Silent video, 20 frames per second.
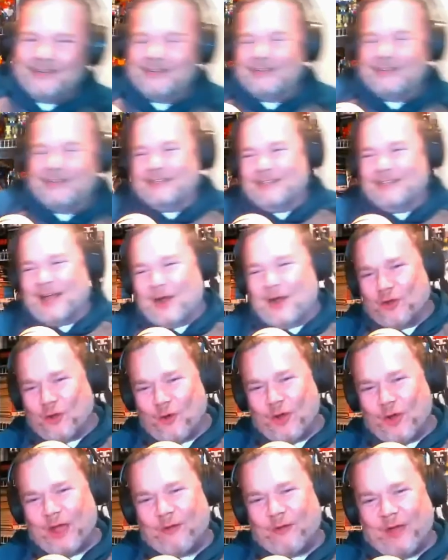Now
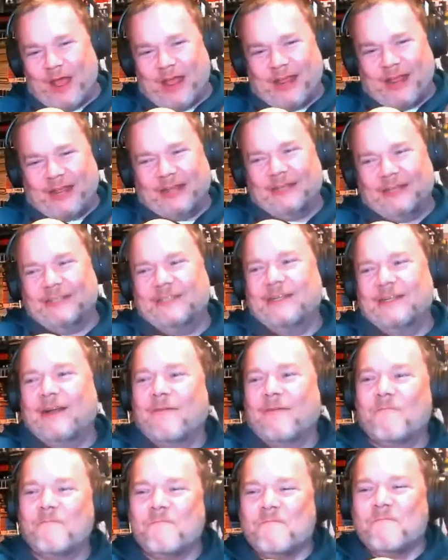go away.
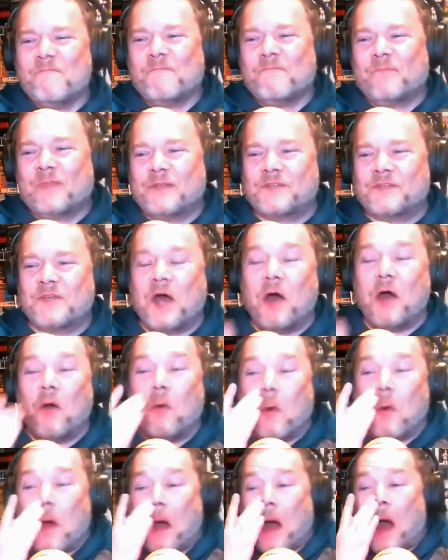
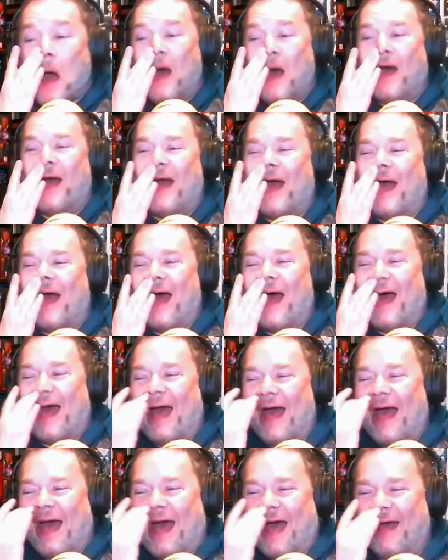So, now
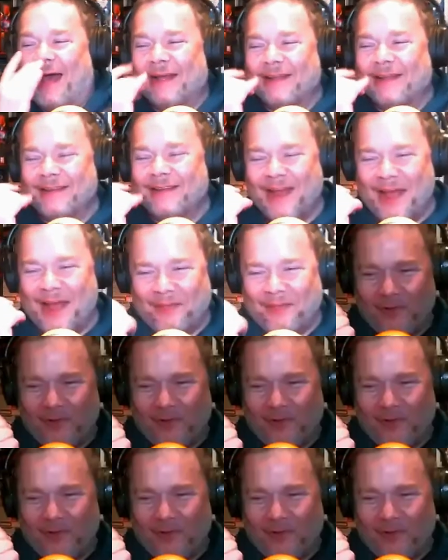that we